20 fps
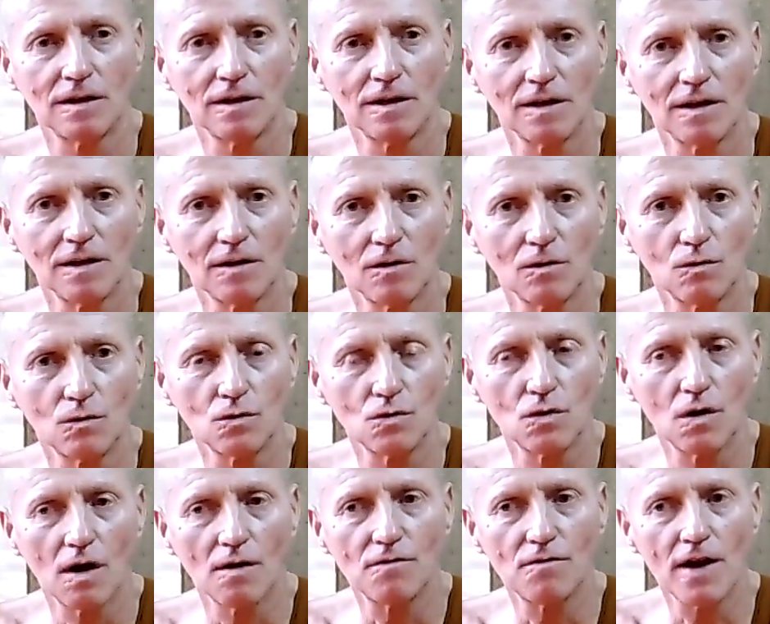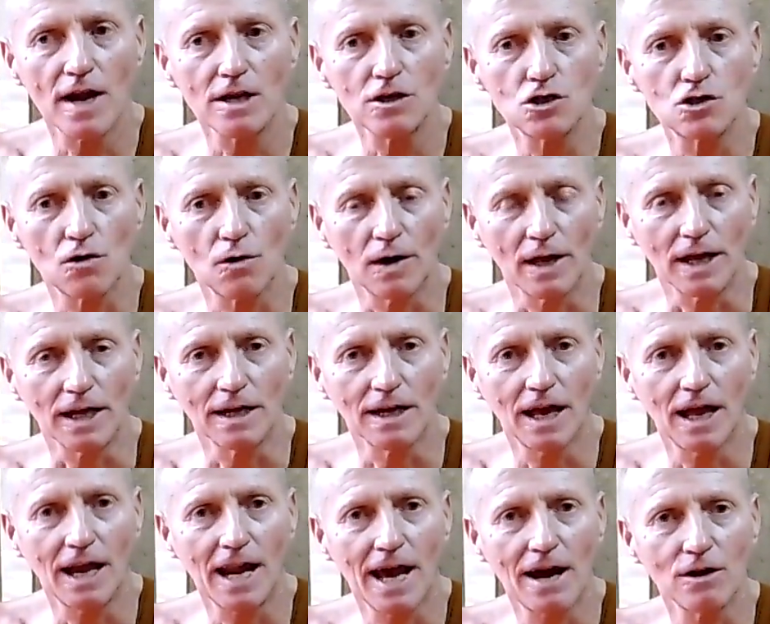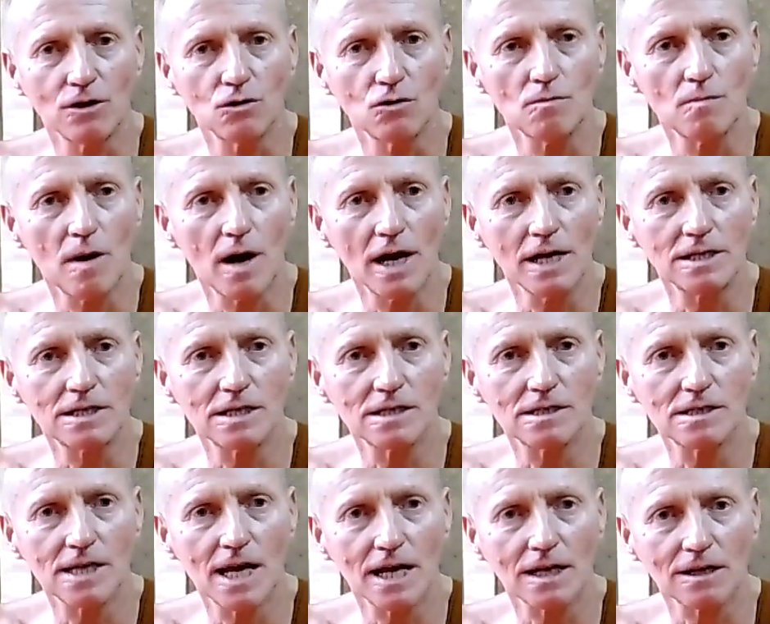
allow your mind to settle and to slow.